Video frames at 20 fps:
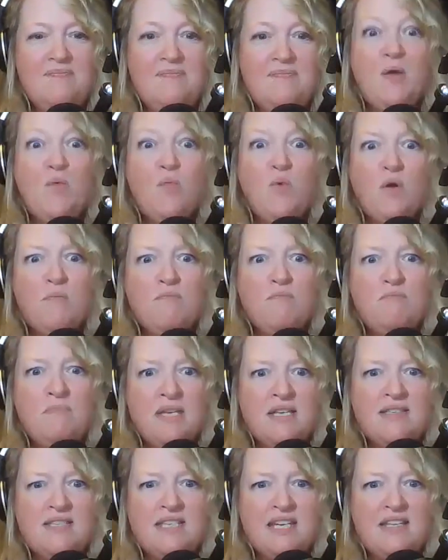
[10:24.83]
that we're
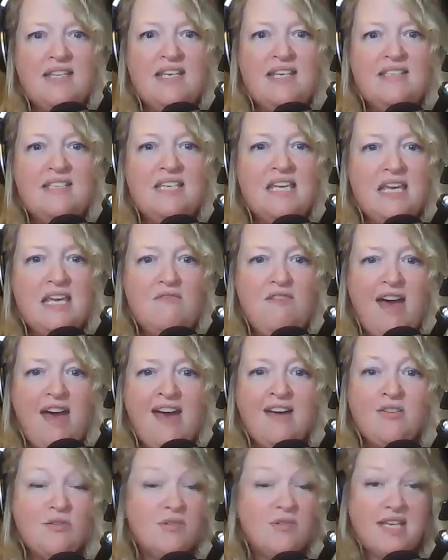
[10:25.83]
missing these key
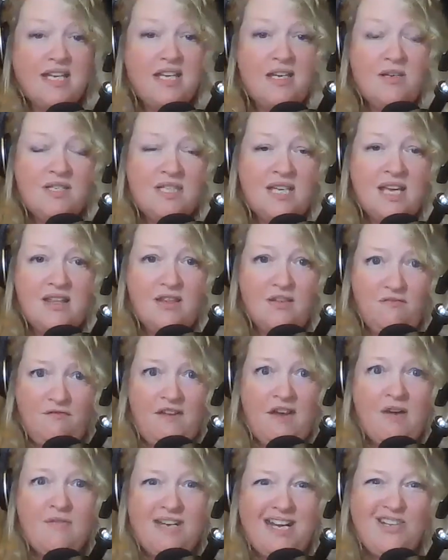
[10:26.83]
factors, like you said, the
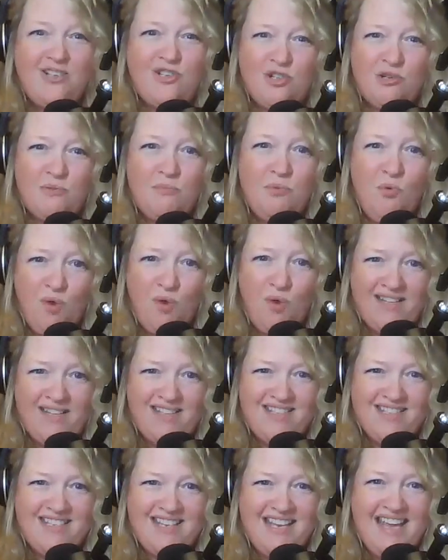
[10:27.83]
foundational
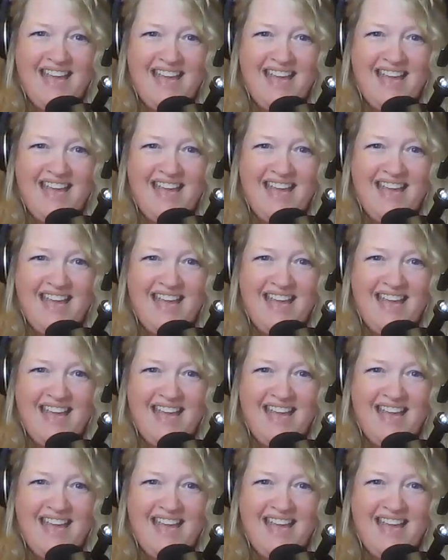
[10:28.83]
points.